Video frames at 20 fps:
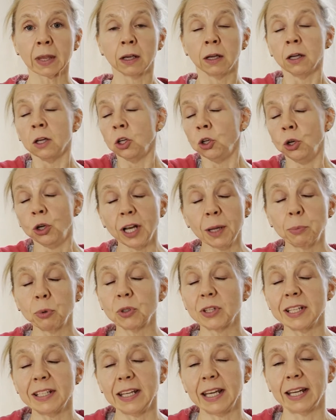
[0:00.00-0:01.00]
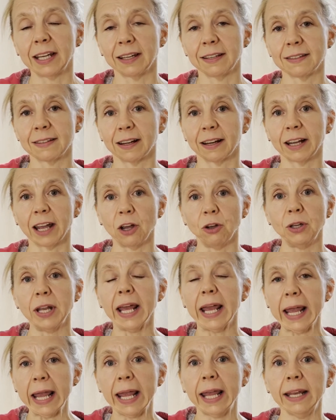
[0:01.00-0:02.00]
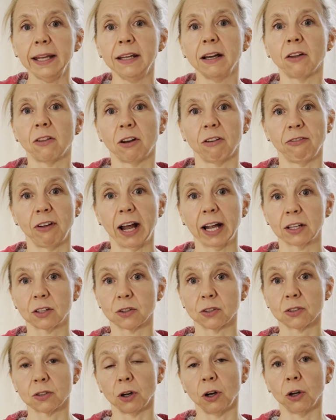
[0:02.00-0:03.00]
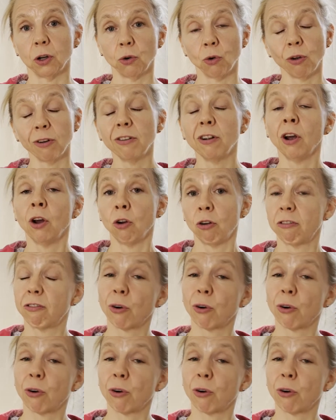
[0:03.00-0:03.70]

You're able to take into account any other factors that are going on for